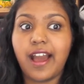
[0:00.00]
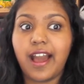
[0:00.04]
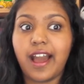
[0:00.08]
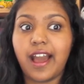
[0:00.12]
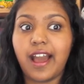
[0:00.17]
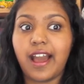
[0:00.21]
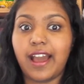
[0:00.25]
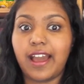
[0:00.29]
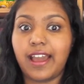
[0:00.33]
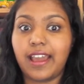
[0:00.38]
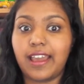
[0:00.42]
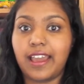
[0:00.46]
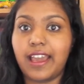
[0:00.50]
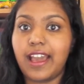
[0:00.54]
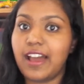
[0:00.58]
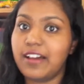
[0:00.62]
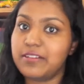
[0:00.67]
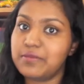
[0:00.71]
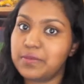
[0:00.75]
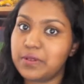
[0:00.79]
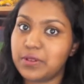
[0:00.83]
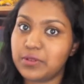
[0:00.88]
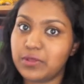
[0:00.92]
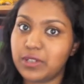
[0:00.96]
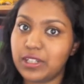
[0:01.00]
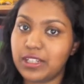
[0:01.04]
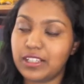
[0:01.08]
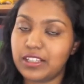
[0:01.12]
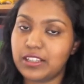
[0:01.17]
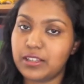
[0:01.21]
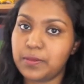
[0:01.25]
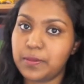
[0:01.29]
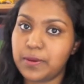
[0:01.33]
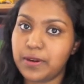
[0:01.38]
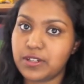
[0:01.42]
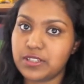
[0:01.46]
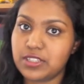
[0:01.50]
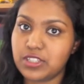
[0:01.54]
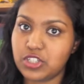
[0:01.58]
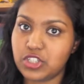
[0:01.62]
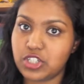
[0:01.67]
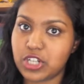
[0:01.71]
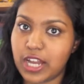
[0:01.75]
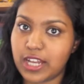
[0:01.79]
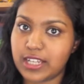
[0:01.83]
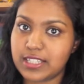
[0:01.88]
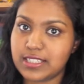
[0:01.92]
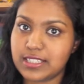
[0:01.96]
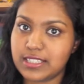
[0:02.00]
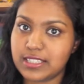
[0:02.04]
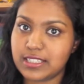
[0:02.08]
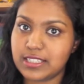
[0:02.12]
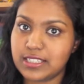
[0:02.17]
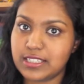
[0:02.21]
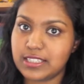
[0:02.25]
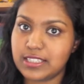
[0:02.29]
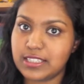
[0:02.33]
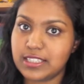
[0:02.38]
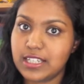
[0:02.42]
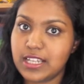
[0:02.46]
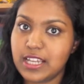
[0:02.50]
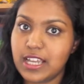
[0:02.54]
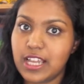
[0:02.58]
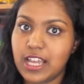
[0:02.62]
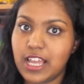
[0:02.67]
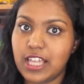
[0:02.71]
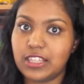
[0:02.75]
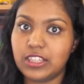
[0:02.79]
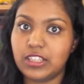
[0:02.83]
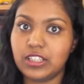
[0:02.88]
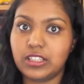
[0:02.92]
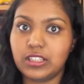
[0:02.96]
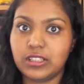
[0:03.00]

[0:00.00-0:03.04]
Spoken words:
I have been reading the Percy Jackson and the